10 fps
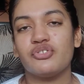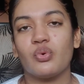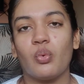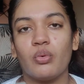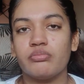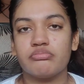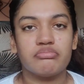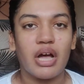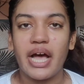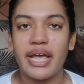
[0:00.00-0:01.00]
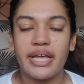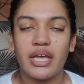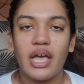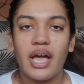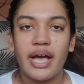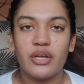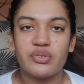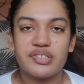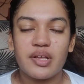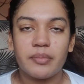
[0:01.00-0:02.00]
So I I
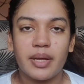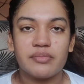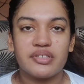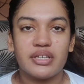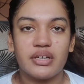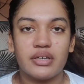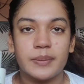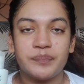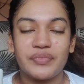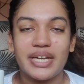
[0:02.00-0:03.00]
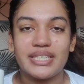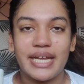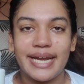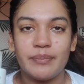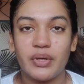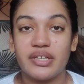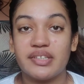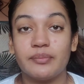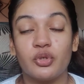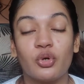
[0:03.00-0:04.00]
use it sometimes um, at night
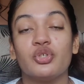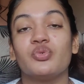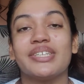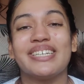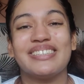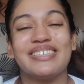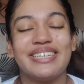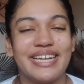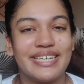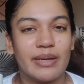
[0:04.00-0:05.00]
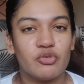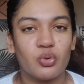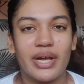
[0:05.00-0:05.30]
because I'm not using it in the daytime.